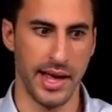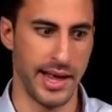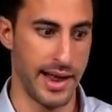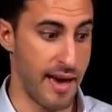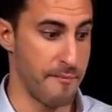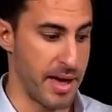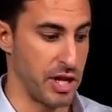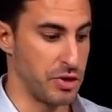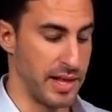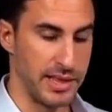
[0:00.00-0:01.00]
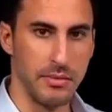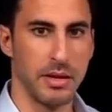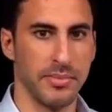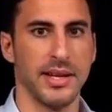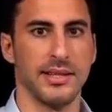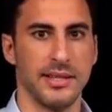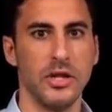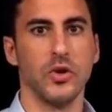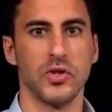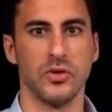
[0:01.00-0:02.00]
and have management team in place
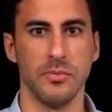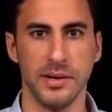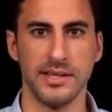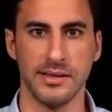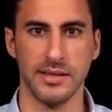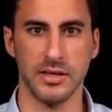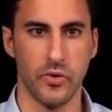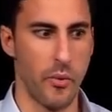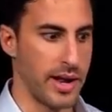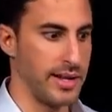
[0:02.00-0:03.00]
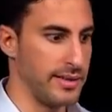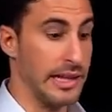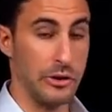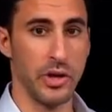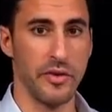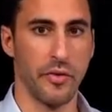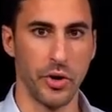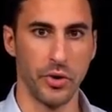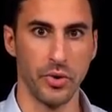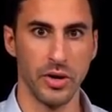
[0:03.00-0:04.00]
in those businesses running the day-to-day for
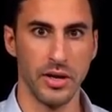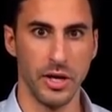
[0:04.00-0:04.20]
you.